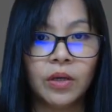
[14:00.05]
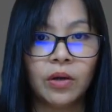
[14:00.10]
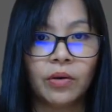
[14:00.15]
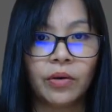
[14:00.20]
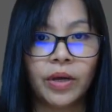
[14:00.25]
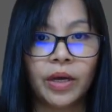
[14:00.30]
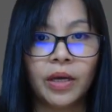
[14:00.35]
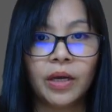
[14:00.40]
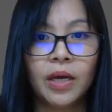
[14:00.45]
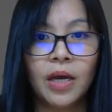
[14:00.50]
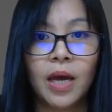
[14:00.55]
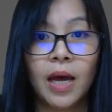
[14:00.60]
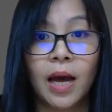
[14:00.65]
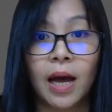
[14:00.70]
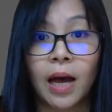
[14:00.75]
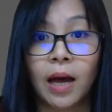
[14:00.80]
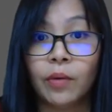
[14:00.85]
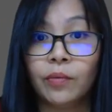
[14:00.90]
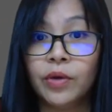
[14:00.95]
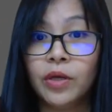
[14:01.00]
Okay,
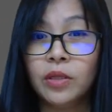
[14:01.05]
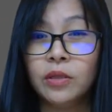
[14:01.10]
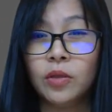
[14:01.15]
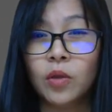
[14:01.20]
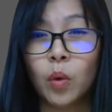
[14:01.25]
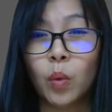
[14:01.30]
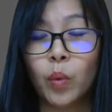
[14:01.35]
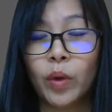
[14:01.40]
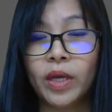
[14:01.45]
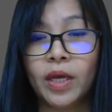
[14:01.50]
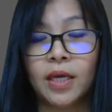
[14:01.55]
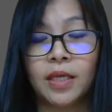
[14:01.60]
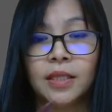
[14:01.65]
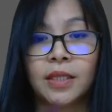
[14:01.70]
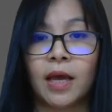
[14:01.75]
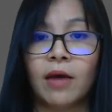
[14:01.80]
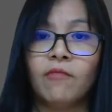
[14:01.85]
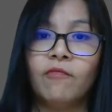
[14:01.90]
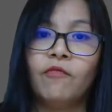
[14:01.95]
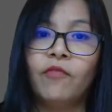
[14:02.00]
are we knowing in
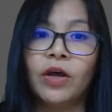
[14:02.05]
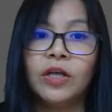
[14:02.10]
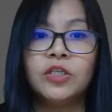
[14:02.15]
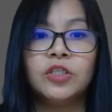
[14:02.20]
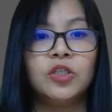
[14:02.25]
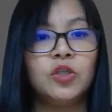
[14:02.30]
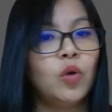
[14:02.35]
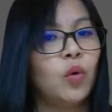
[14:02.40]
advance?